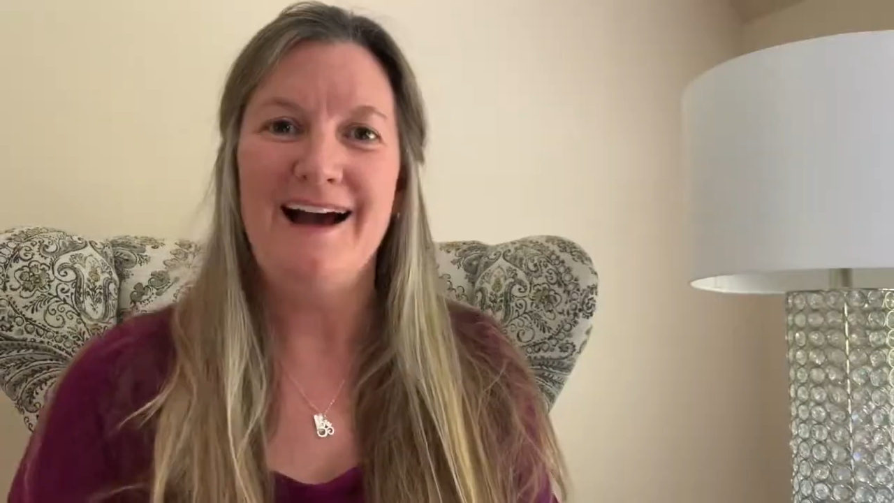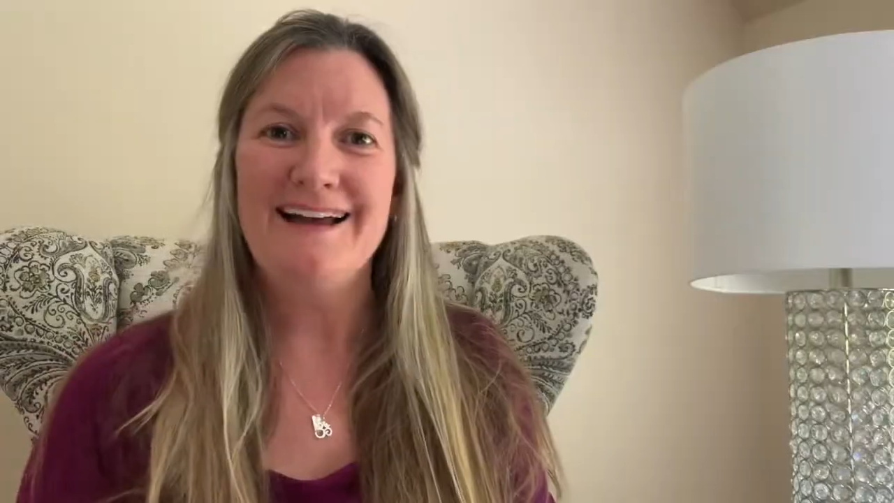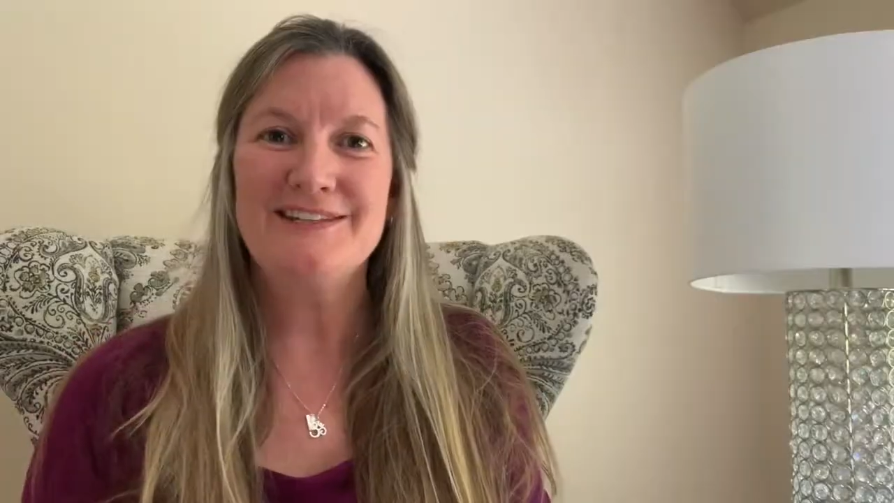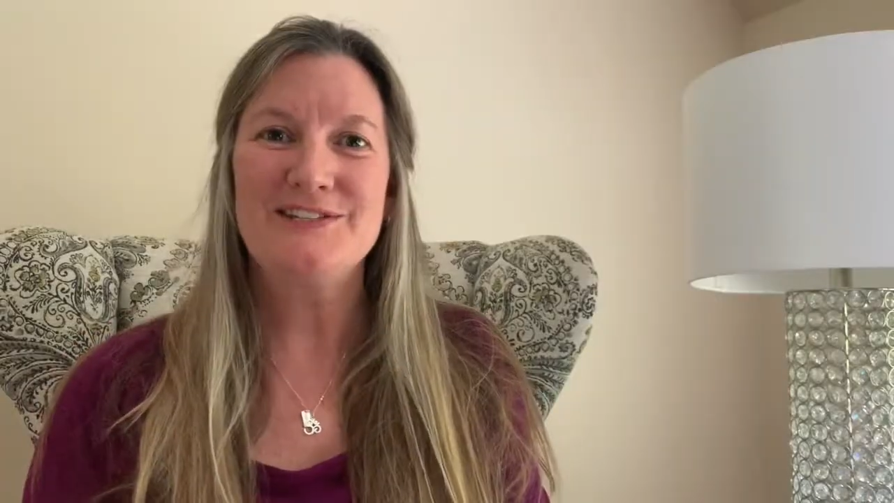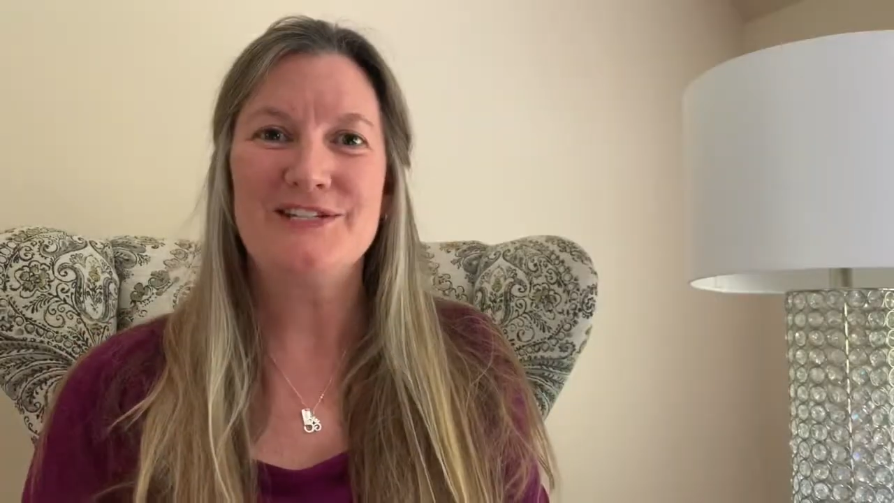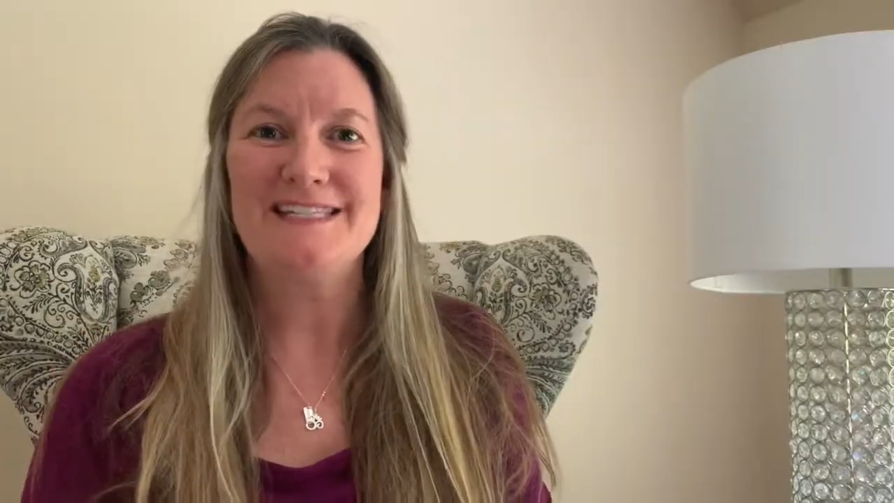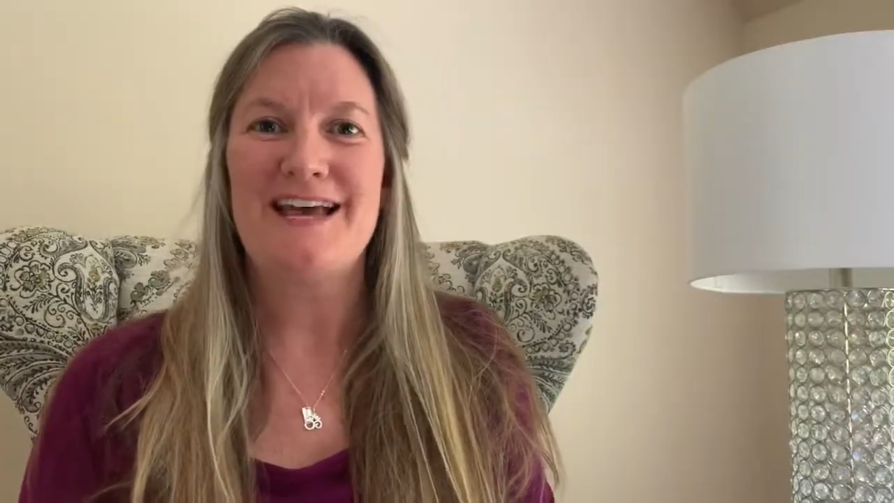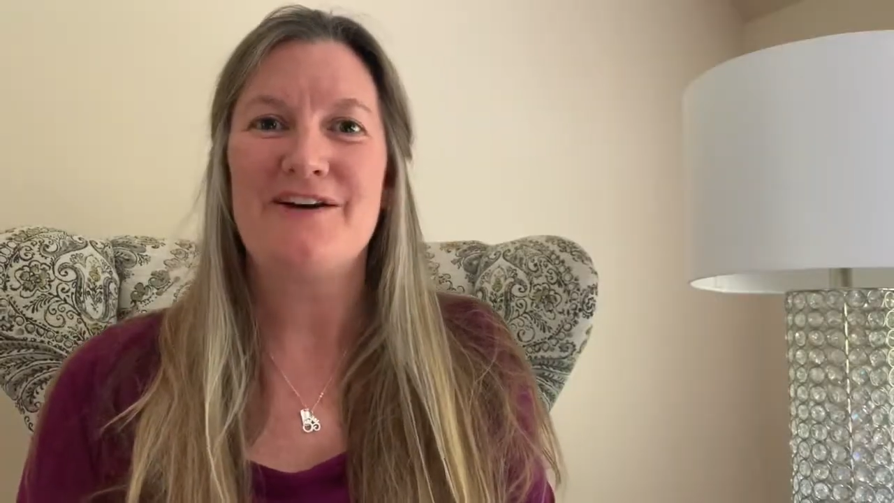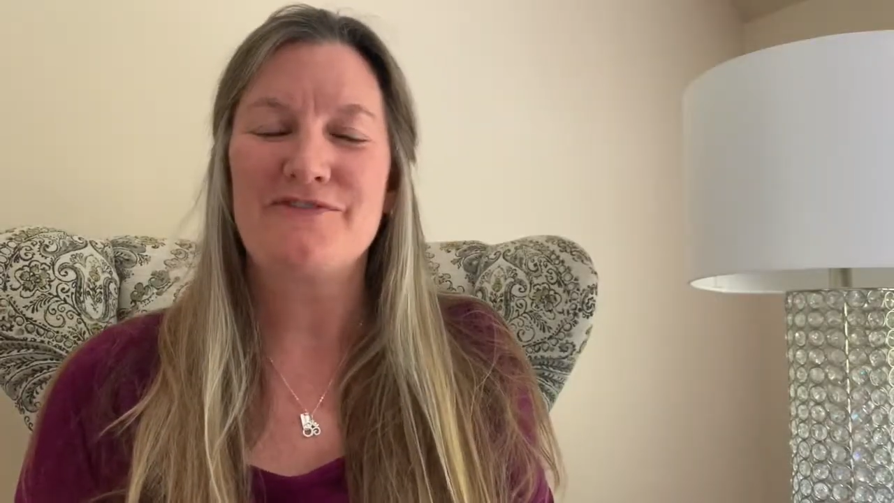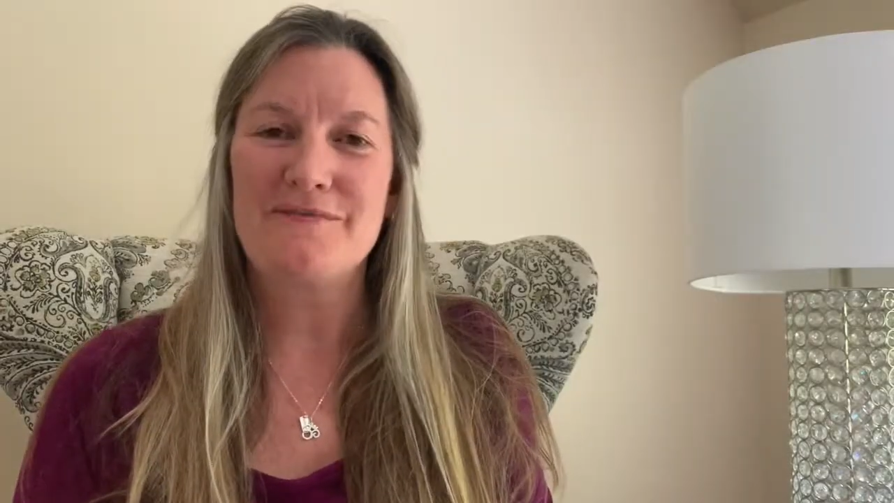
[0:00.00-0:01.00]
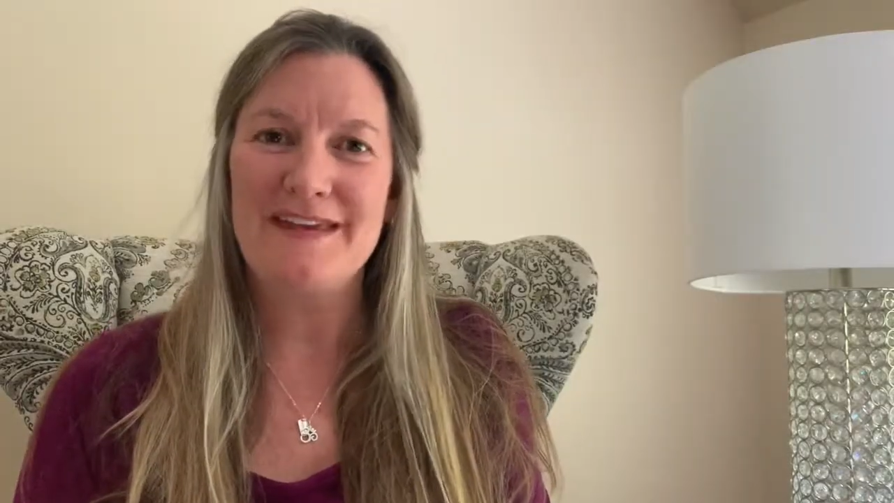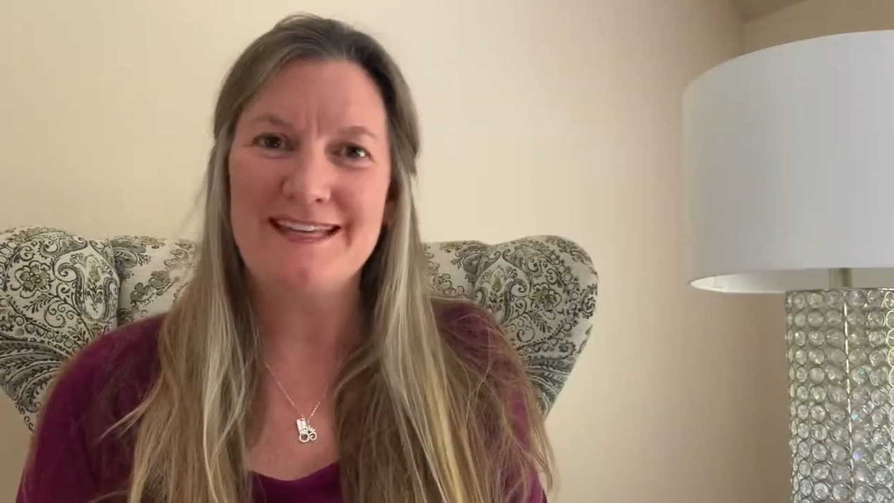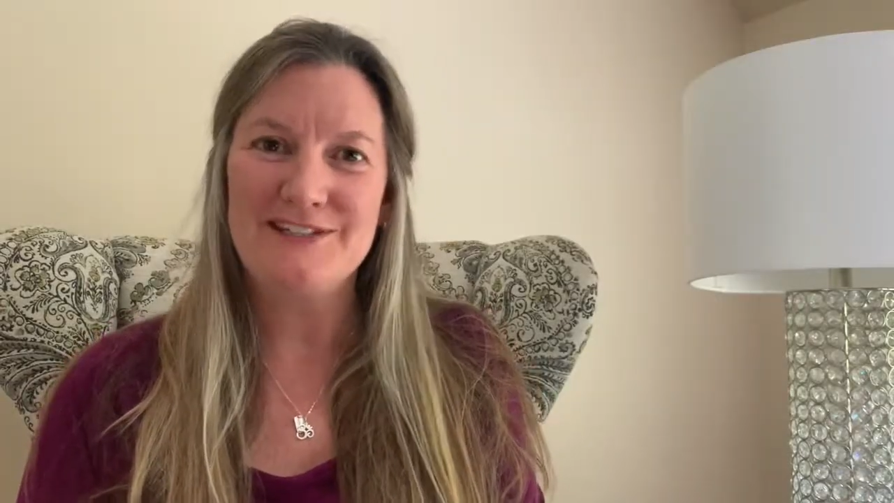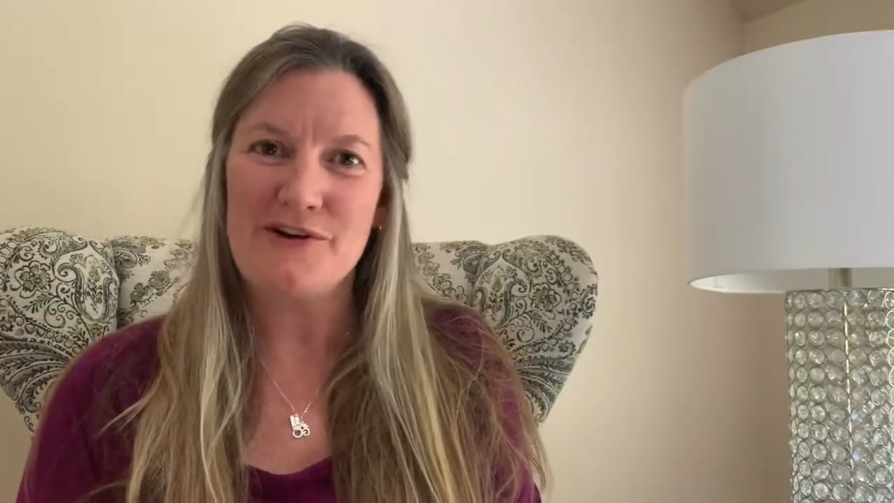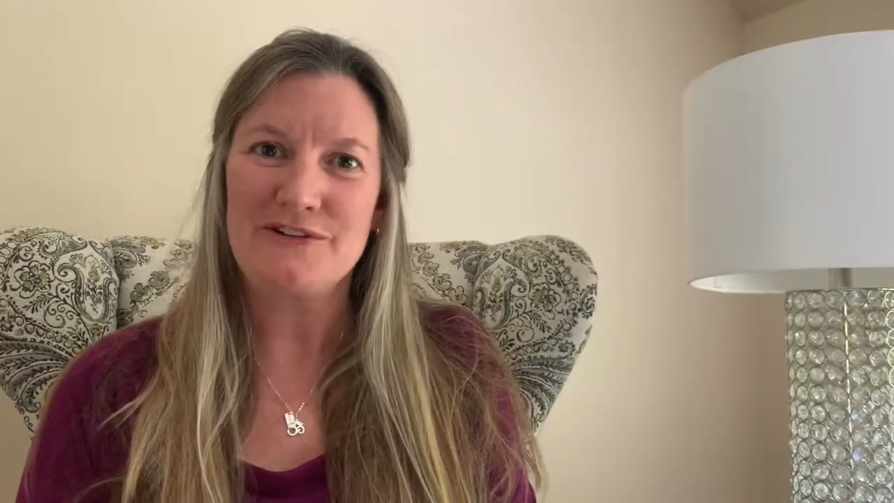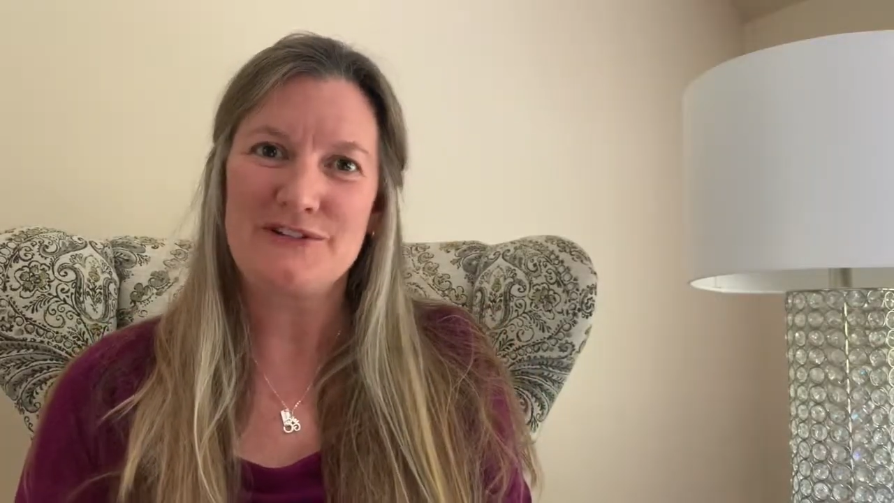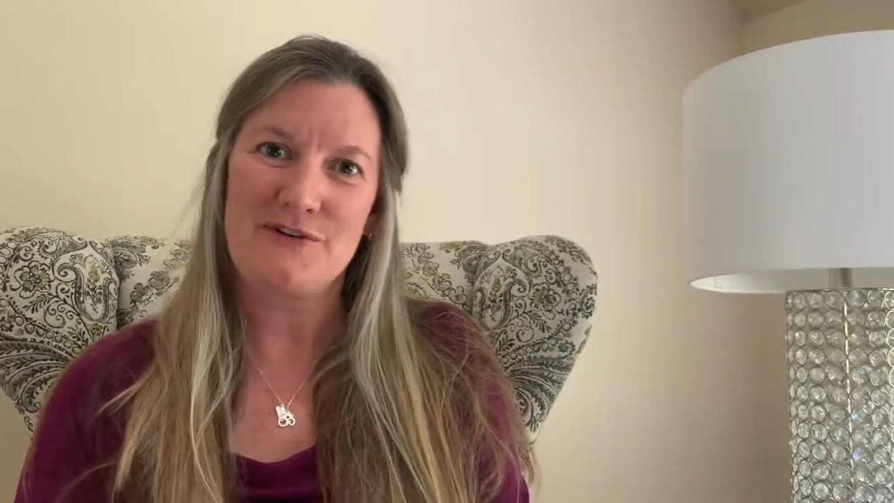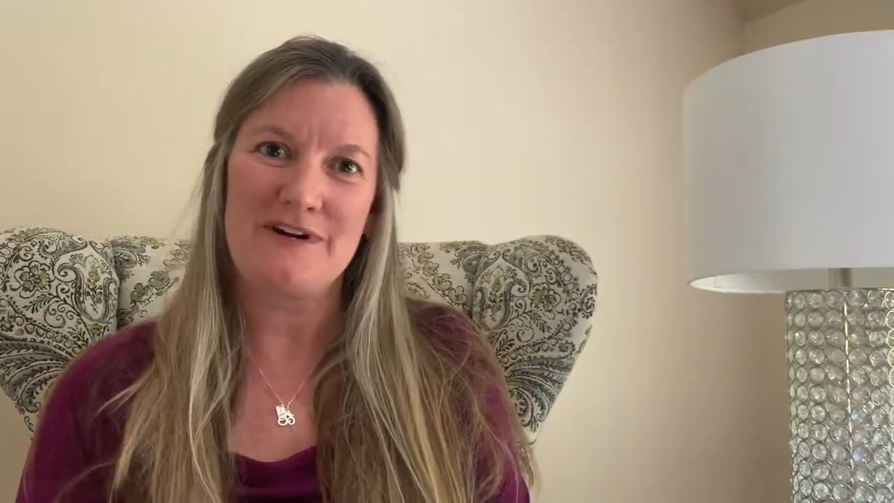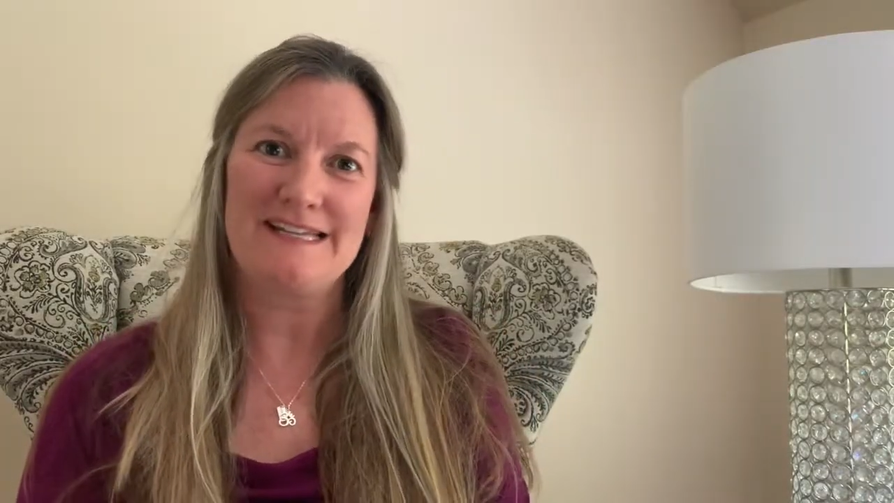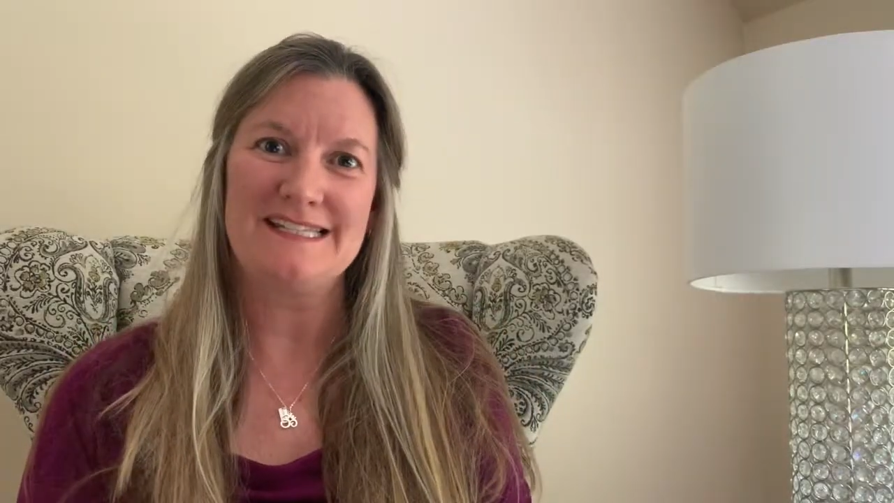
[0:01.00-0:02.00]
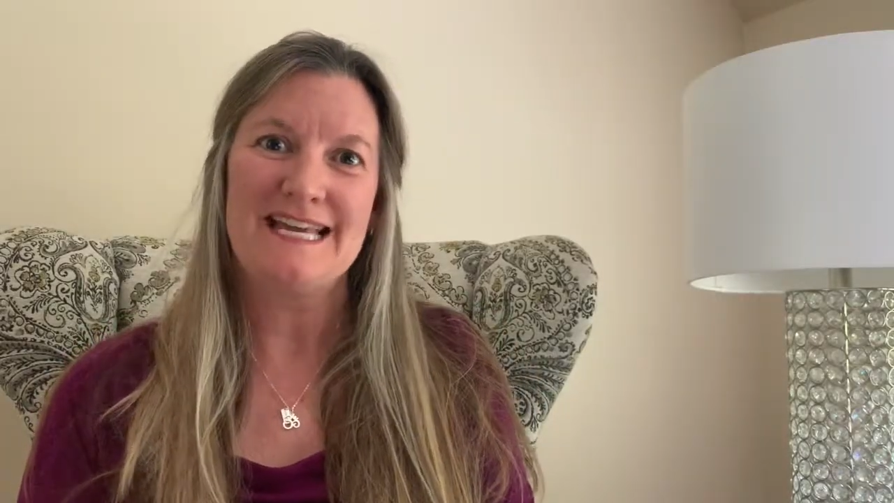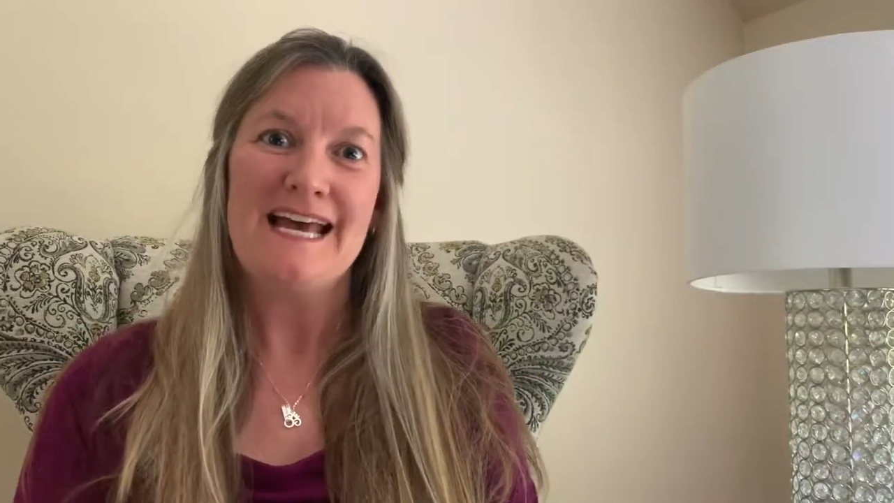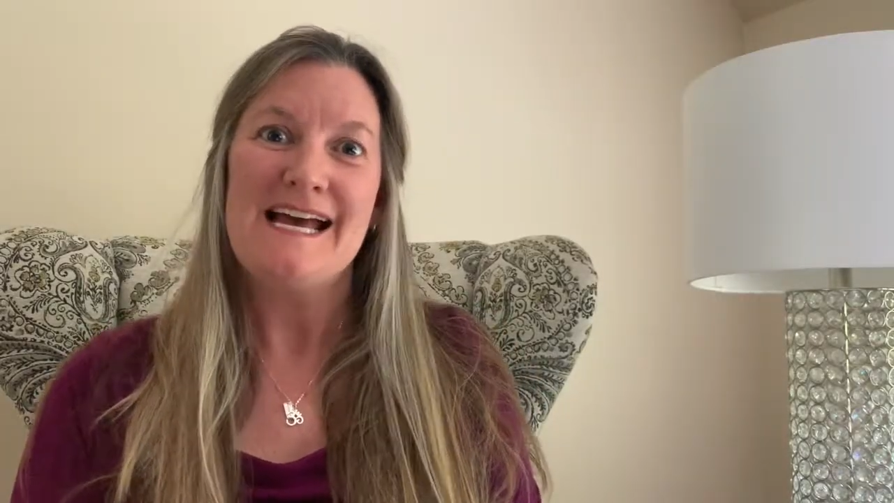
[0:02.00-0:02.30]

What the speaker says: Hi, it's Giselle from Kids Yoga Stories.